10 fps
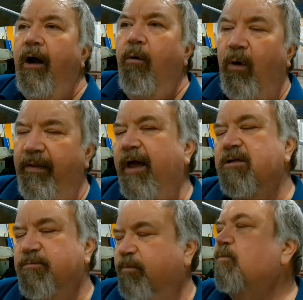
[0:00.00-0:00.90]
Well,
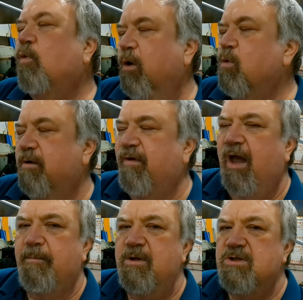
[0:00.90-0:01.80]
that's what would have
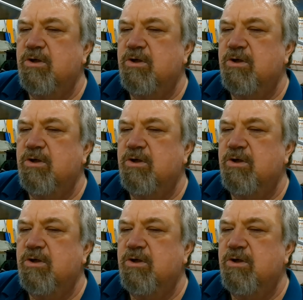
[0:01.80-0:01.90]
happened.